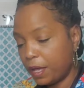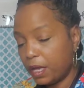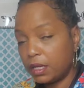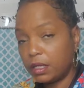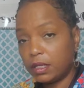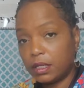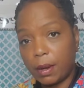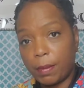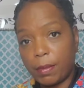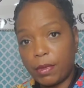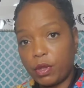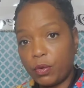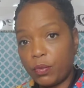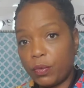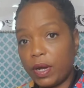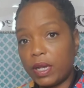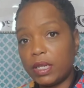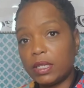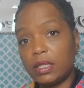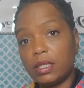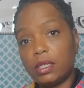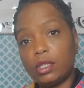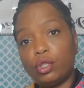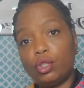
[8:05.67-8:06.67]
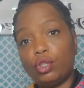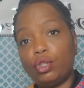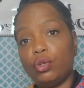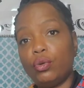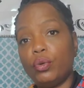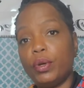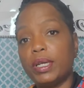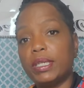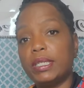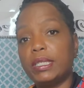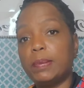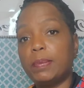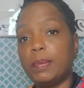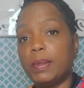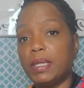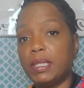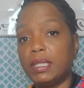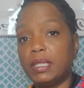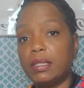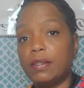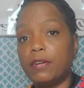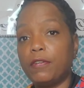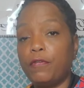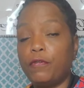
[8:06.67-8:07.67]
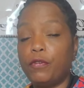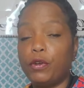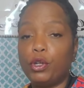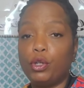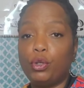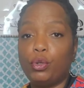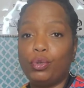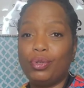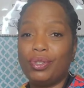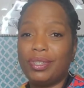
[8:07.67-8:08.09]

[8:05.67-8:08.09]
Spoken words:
Some of the resin is too expensive for you